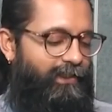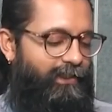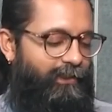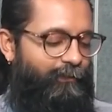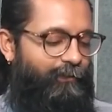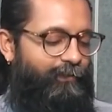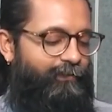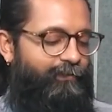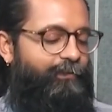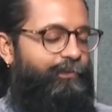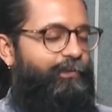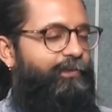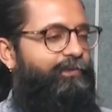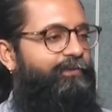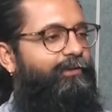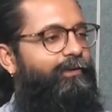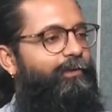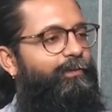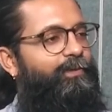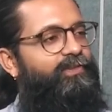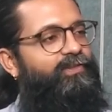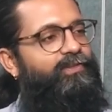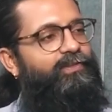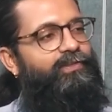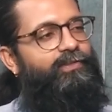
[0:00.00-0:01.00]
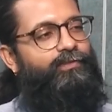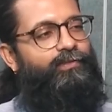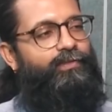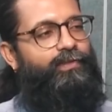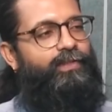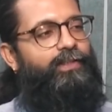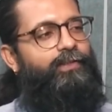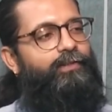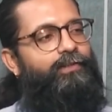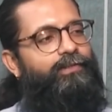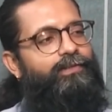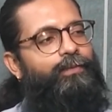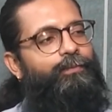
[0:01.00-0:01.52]
like you have to perform a
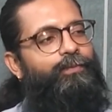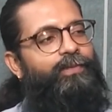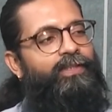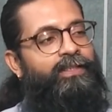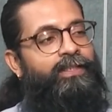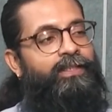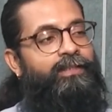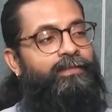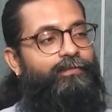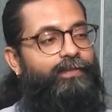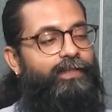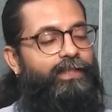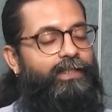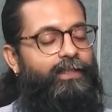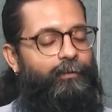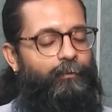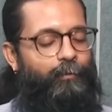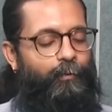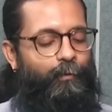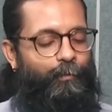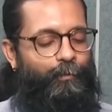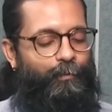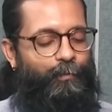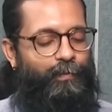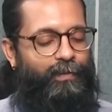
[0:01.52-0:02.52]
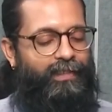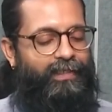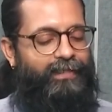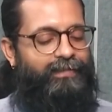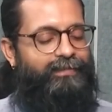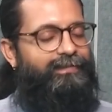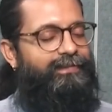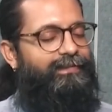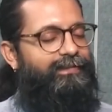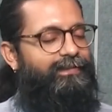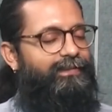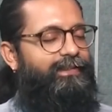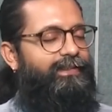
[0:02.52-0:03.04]
surgery or something that is very
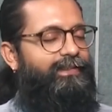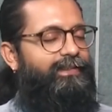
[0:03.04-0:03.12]
complex